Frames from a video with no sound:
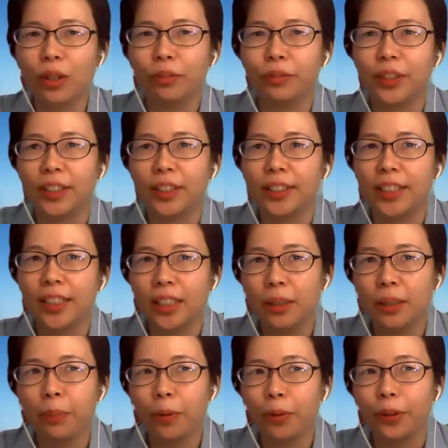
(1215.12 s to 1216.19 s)
of the
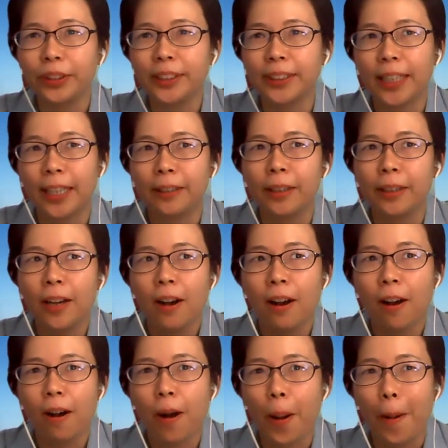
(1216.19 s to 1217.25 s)
key points that
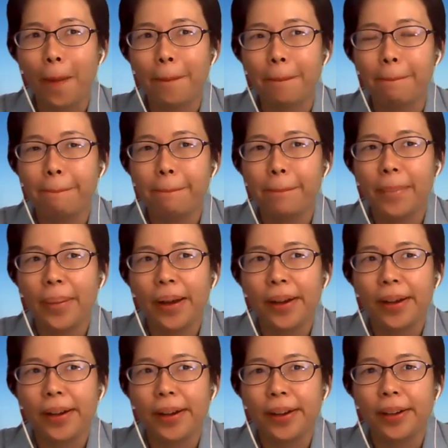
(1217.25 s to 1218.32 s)
um
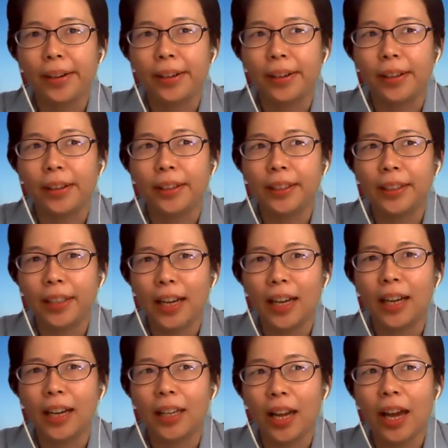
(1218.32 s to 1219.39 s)

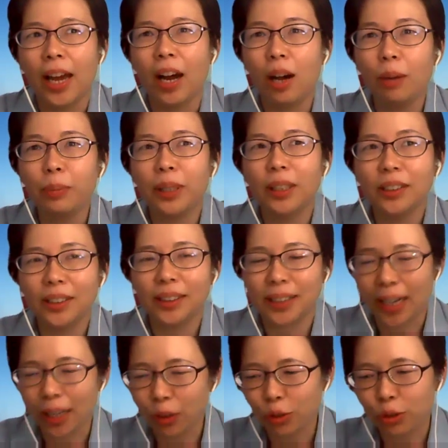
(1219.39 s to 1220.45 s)
help us
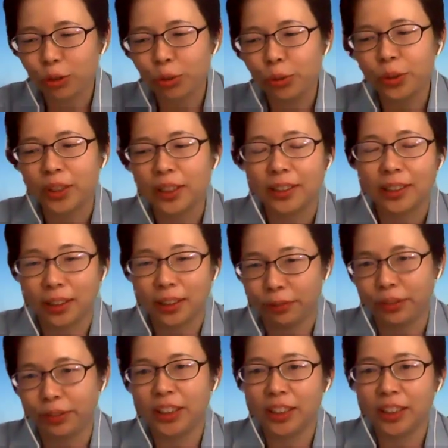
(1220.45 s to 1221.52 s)
get through the
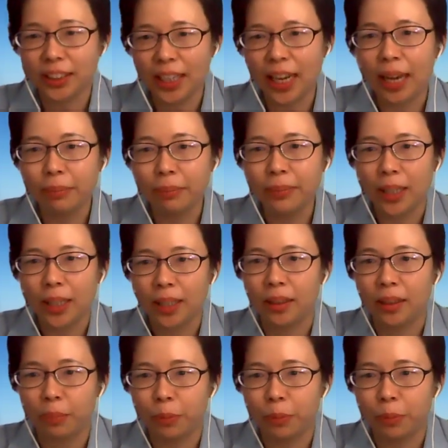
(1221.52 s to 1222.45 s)
difficult time in the